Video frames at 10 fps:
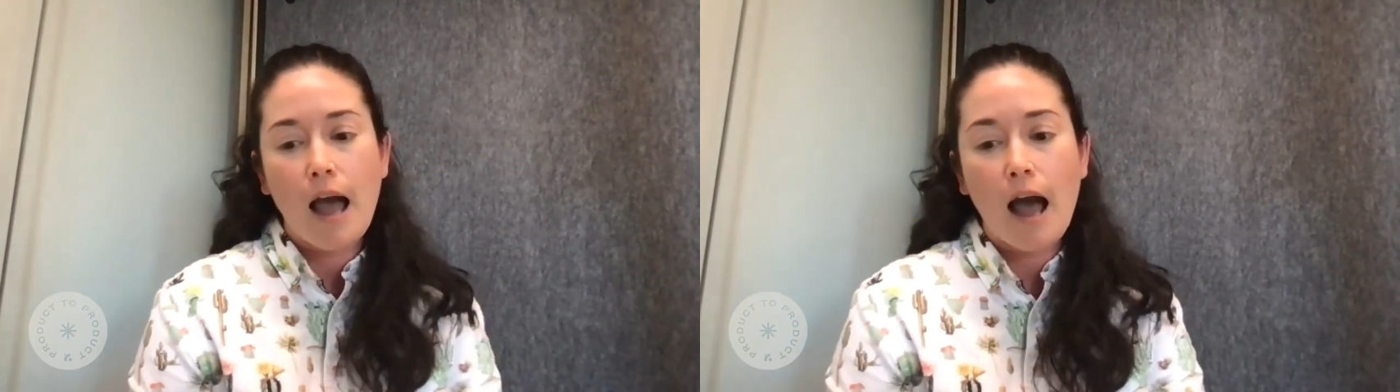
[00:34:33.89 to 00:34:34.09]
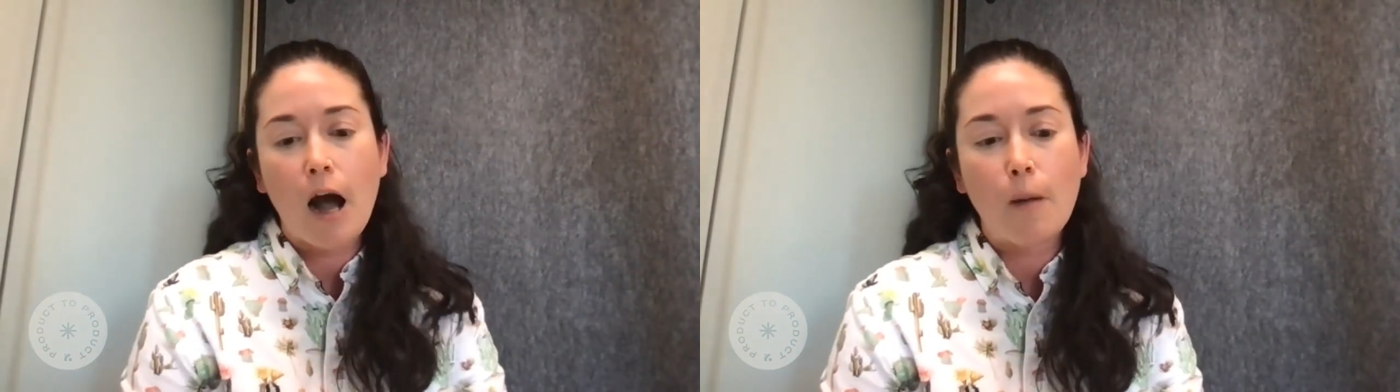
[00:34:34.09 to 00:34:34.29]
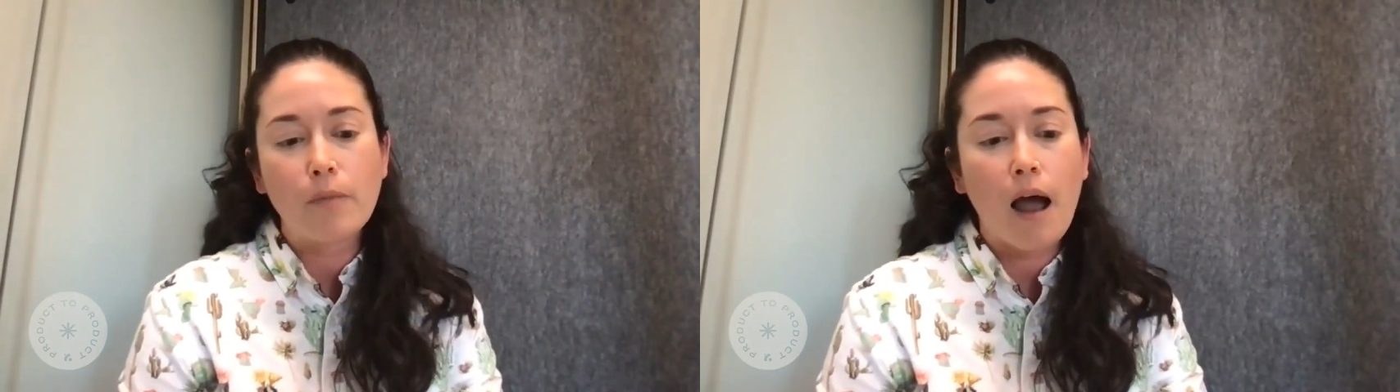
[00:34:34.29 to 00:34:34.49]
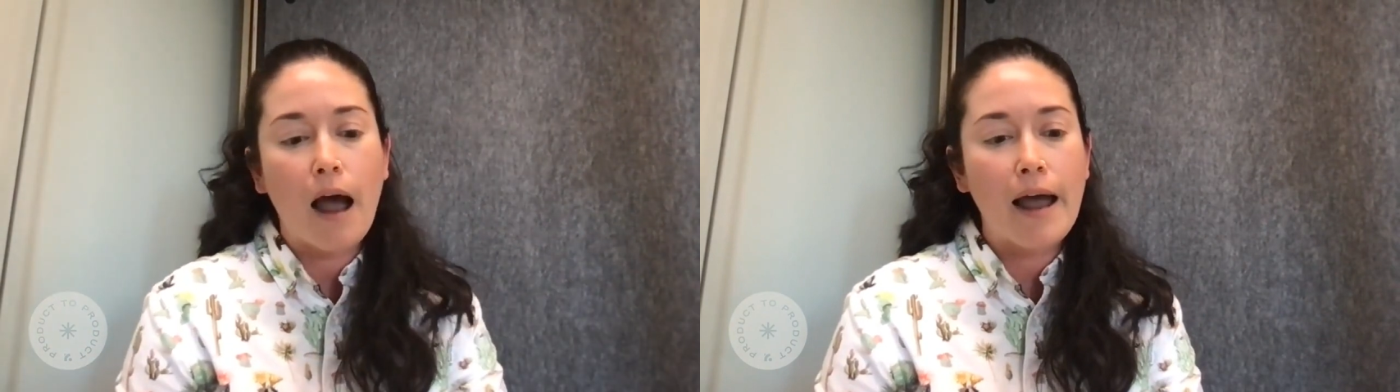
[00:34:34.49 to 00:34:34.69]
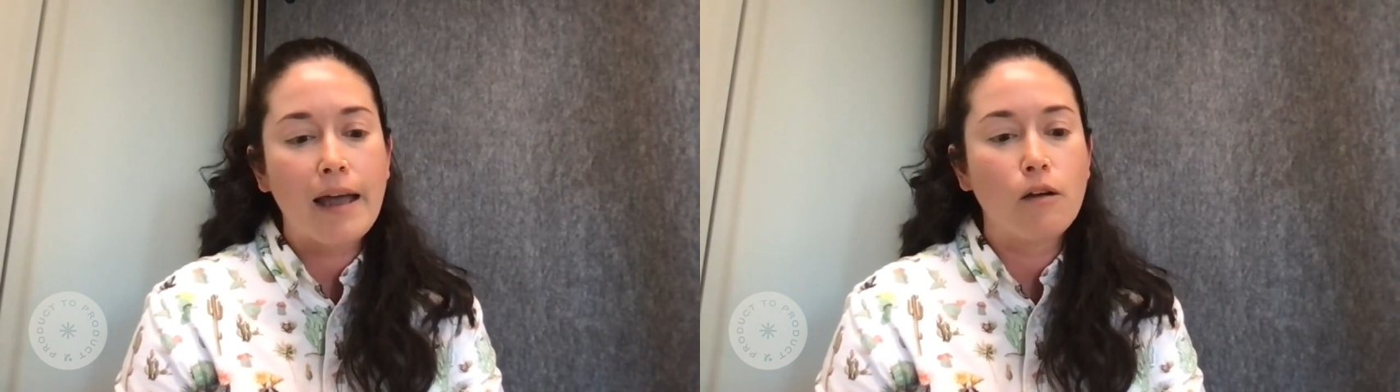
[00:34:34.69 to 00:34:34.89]

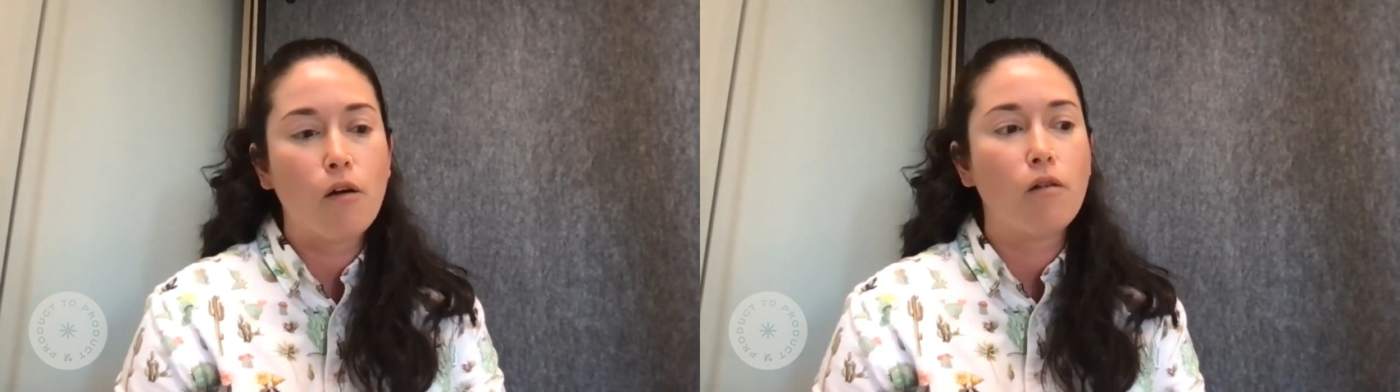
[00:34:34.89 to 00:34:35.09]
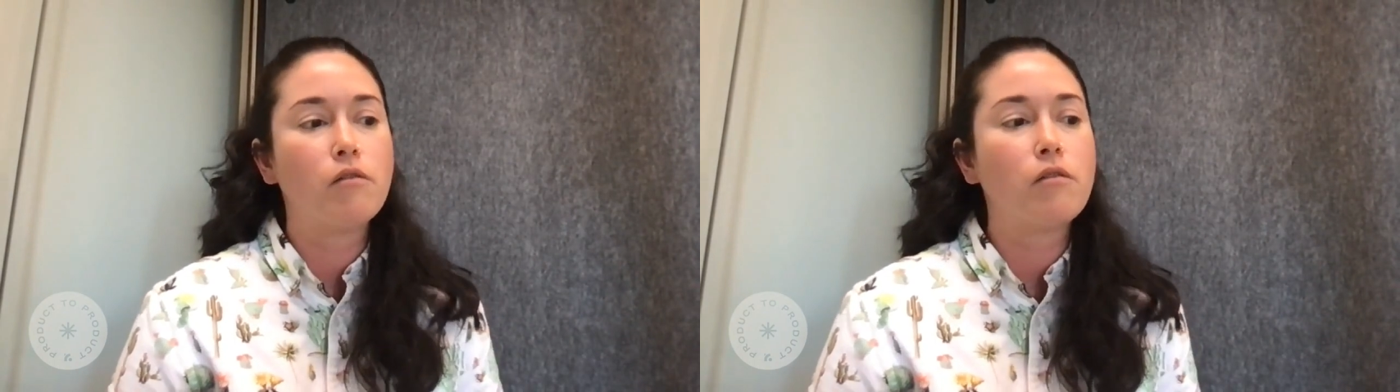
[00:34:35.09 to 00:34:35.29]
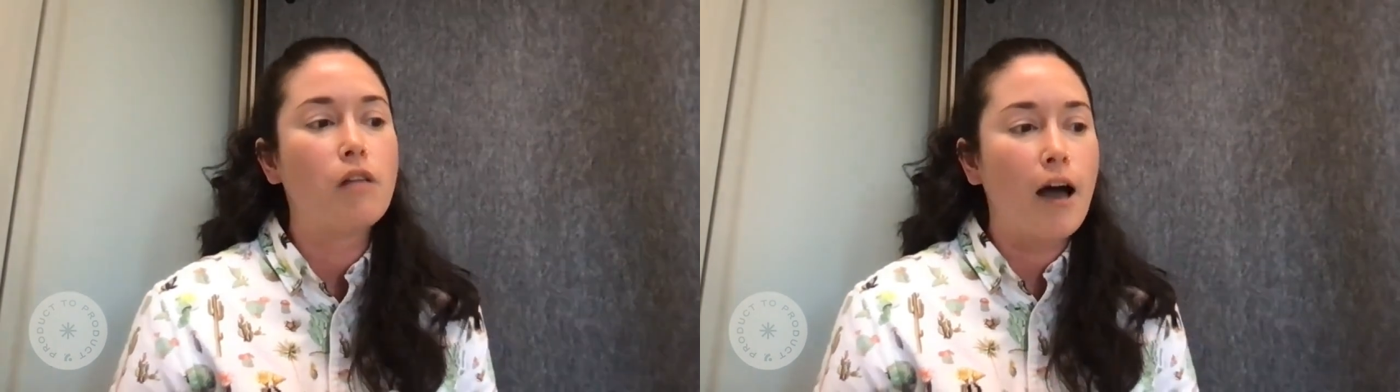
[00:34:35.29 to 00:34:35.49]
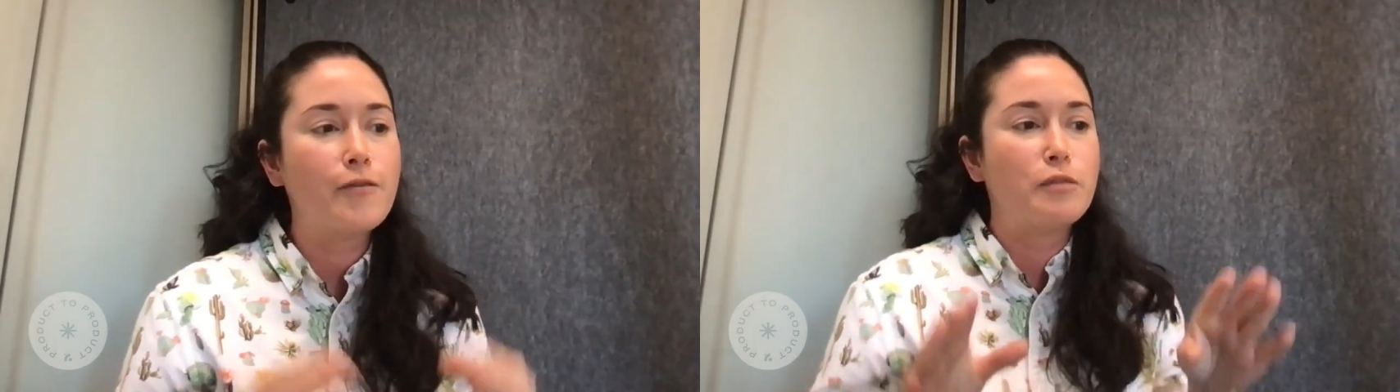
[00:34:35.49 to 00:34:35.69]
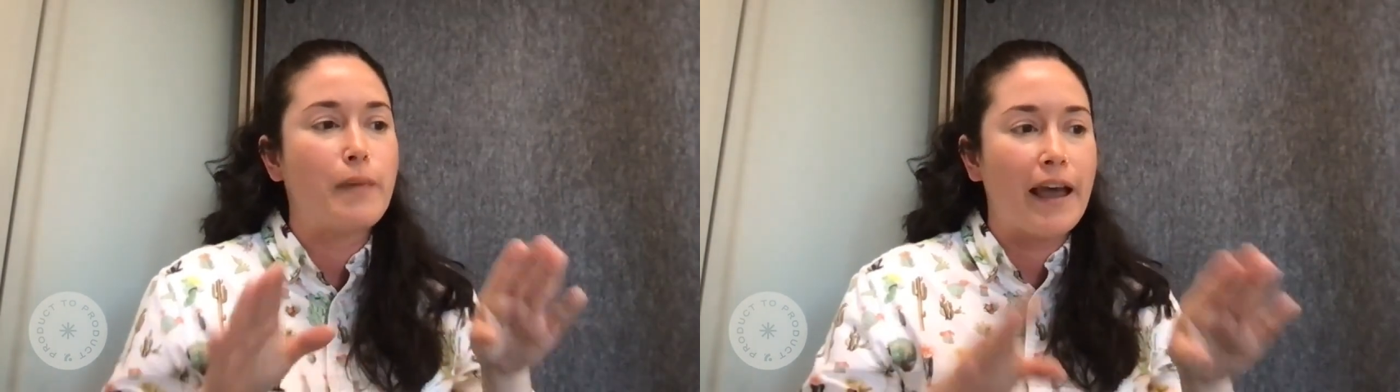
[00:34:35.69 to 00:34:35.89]
I love
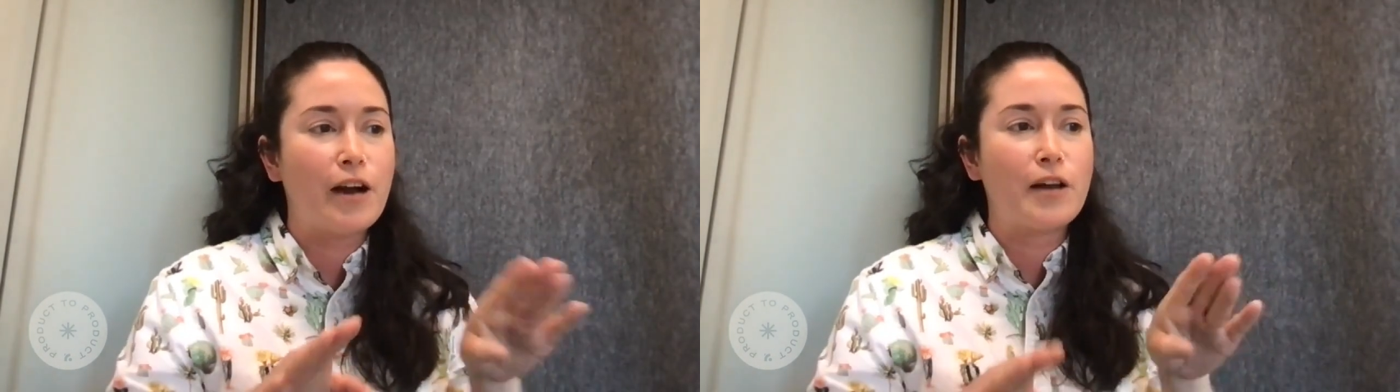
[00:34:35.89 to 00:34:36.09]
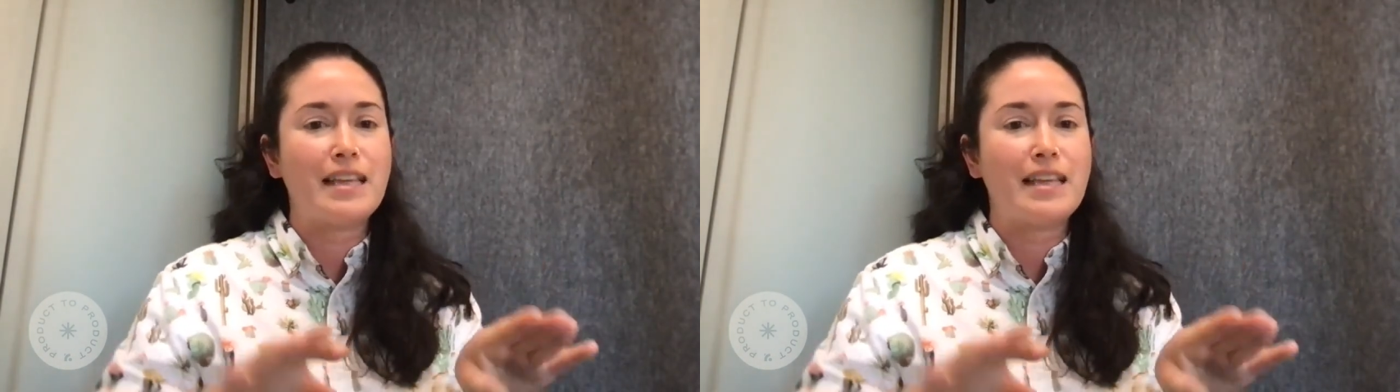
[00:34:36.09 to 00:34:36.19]
to pair